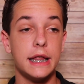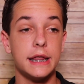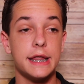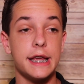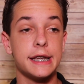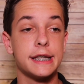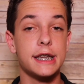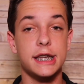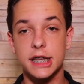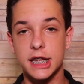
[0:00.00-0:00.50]

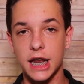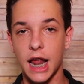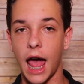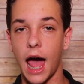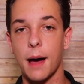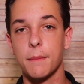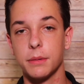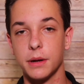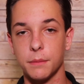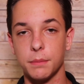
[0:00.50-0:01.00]
this is going to
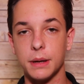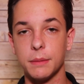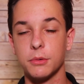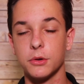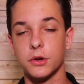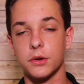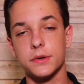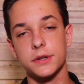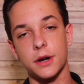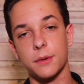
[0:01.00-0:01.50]
happen if
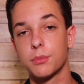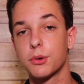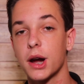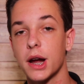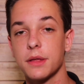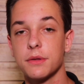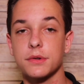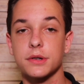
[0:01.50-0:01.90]
people don't start praying,